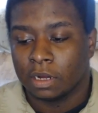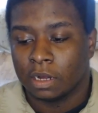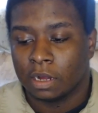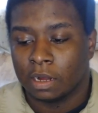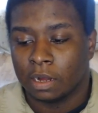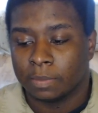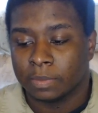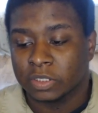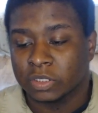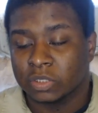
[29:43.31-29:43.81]

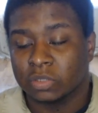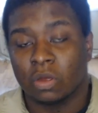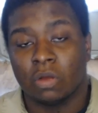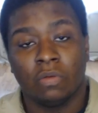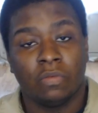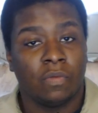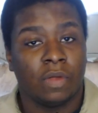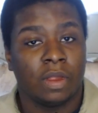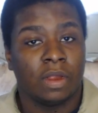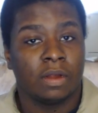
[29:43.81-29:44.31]
Um, a
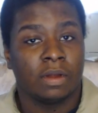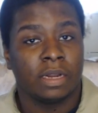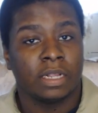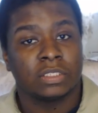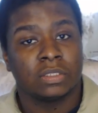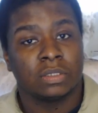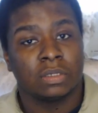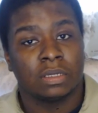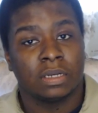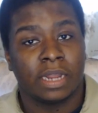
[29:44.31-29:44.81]
software
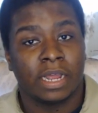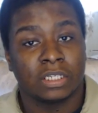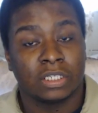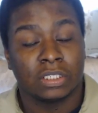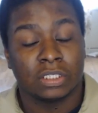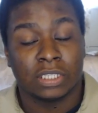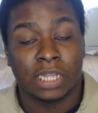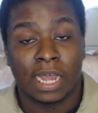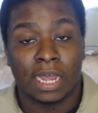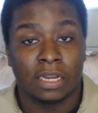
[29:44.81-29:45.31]
that you can
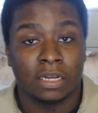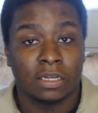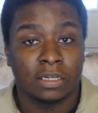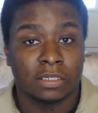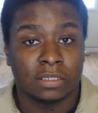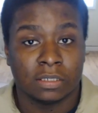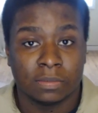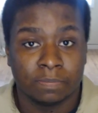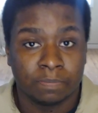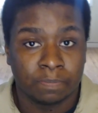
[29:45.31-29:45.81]
actually
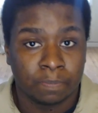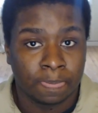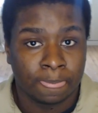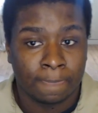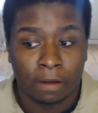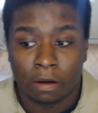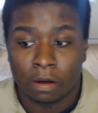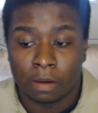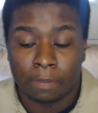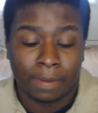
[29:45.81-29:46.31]
download,
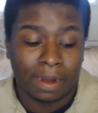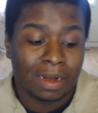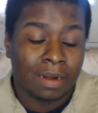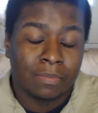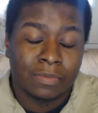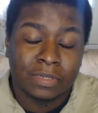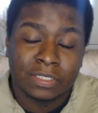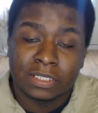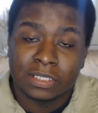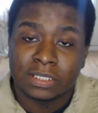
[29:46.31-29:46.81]
or it might
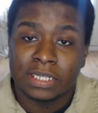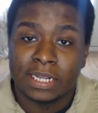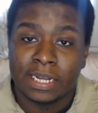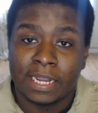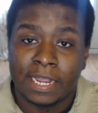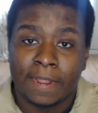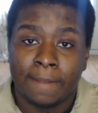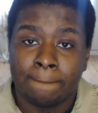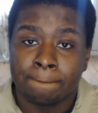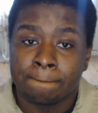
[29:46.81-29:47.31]
come with your C
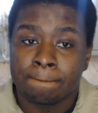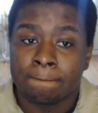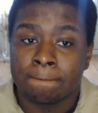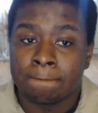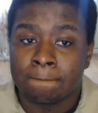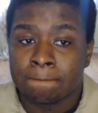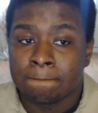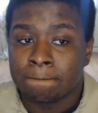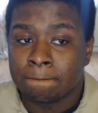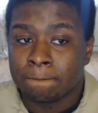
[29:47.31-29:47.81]
D.
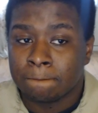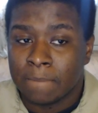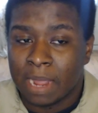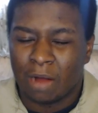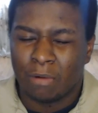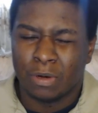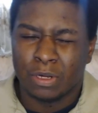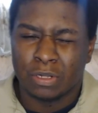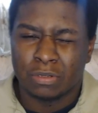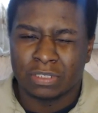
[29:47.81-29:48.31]

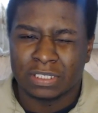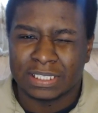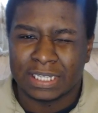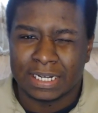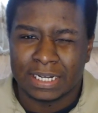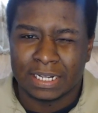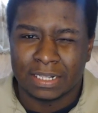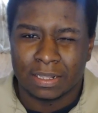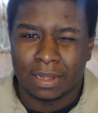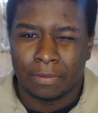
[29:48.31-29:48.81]
I wouldn't use a
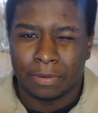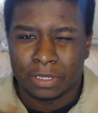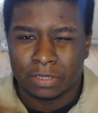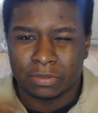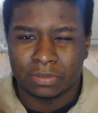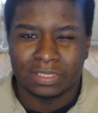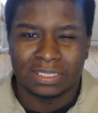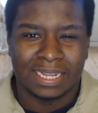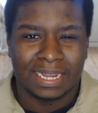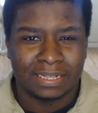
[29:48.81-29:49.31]
C D though, I would
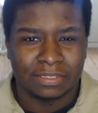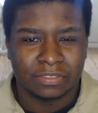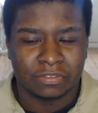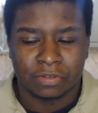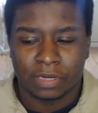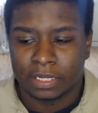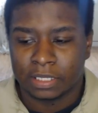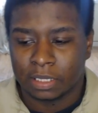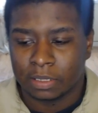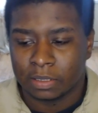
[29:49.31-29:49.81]
use the
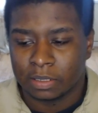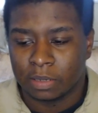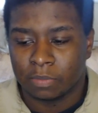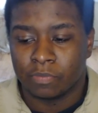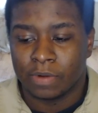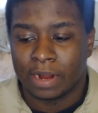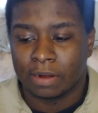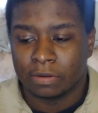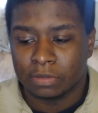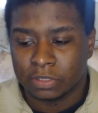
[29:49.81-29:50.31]
internet, the, the
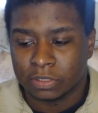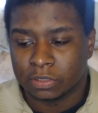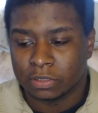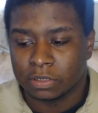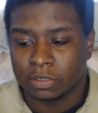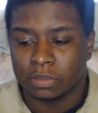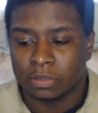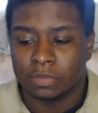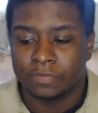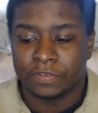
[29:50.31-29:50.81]
browser,
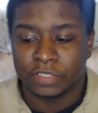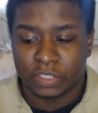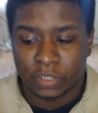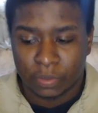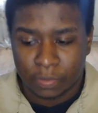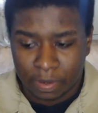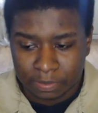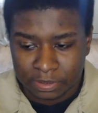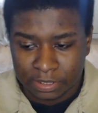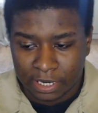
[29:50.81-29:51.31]
the
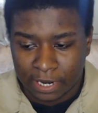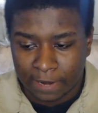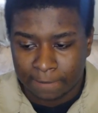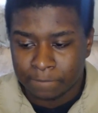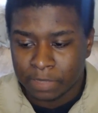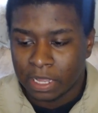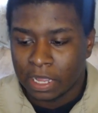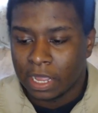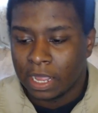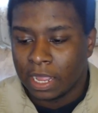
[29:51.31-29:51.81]
official website,
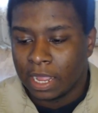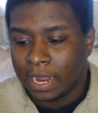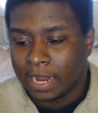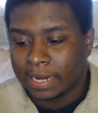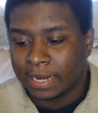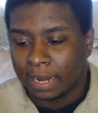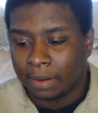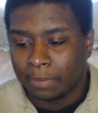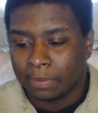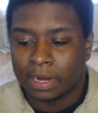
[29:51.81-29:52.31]

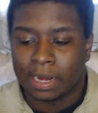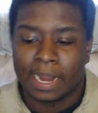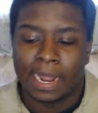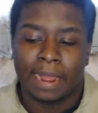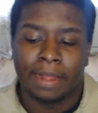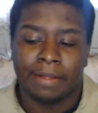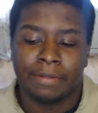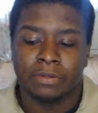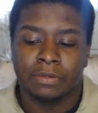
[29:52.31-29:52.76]
and they would allow